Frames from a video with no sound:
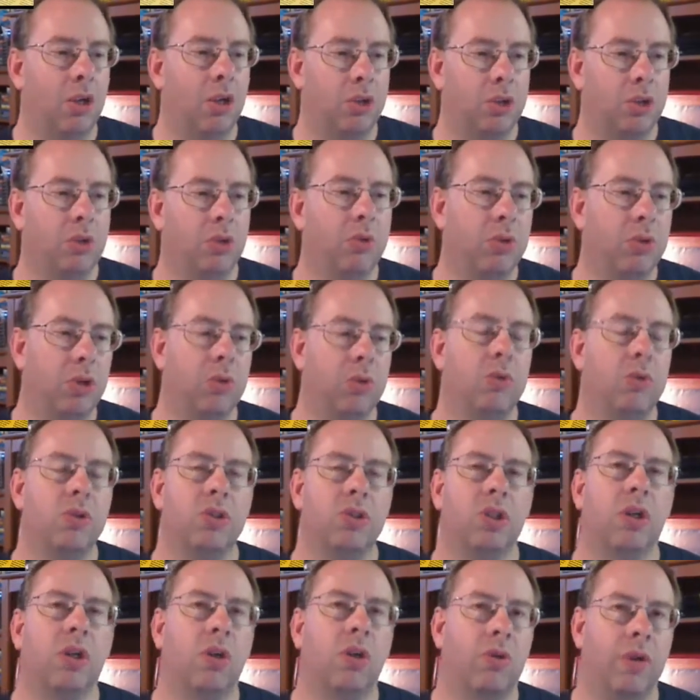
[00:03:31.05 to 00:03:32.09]
to use
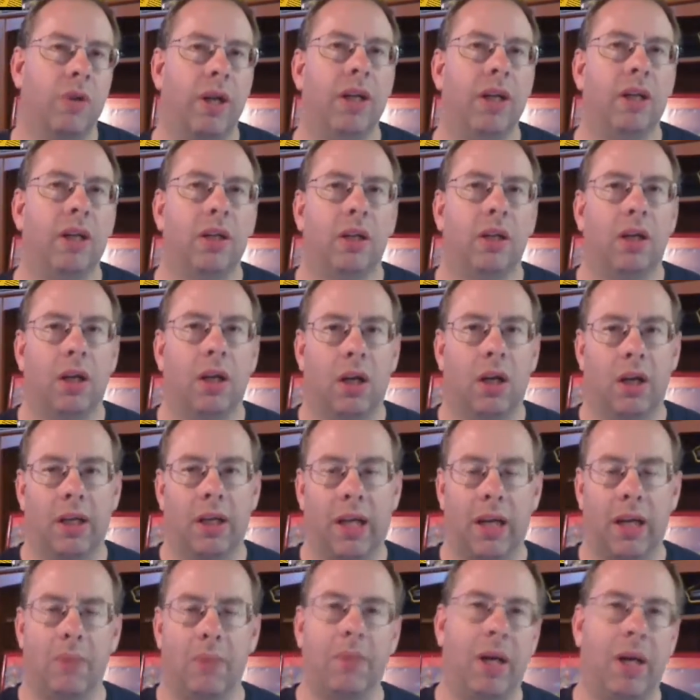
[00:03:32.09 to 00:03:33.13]
their great uh,
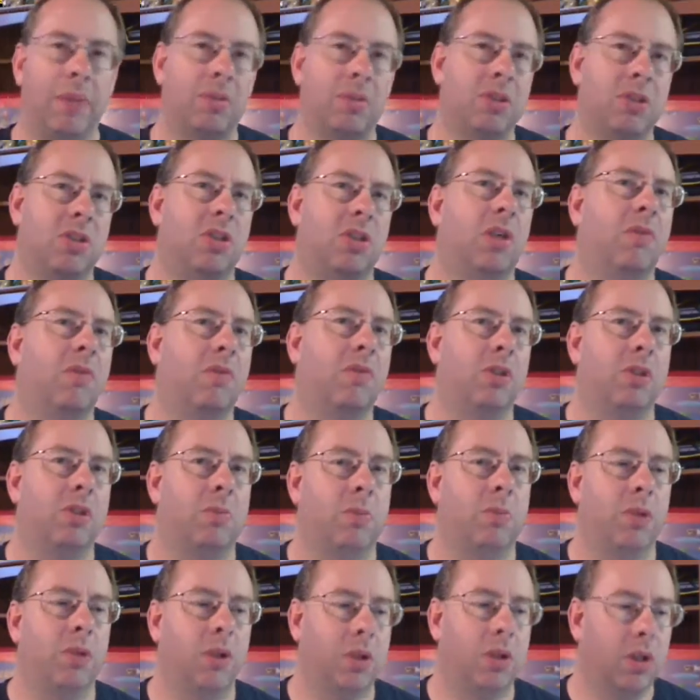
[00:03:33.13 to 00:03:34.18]
game maps and stuff for this
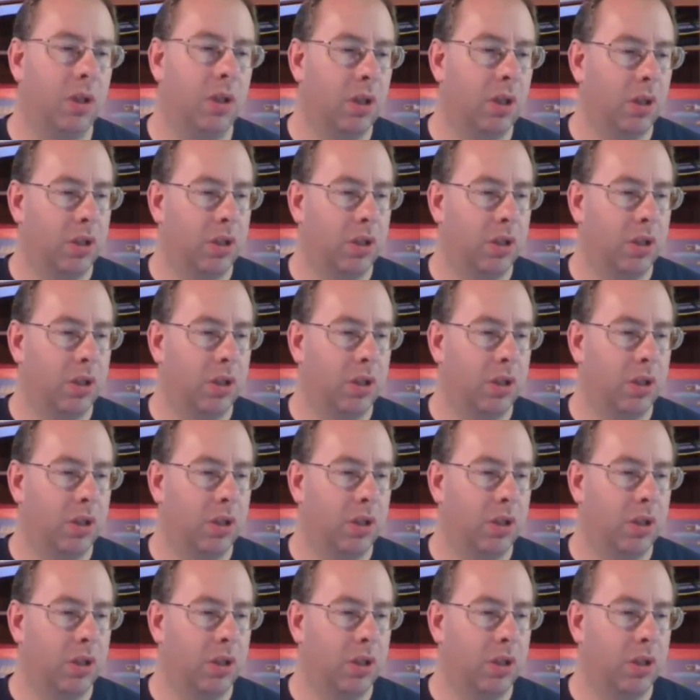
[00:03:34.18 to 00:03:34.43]
book.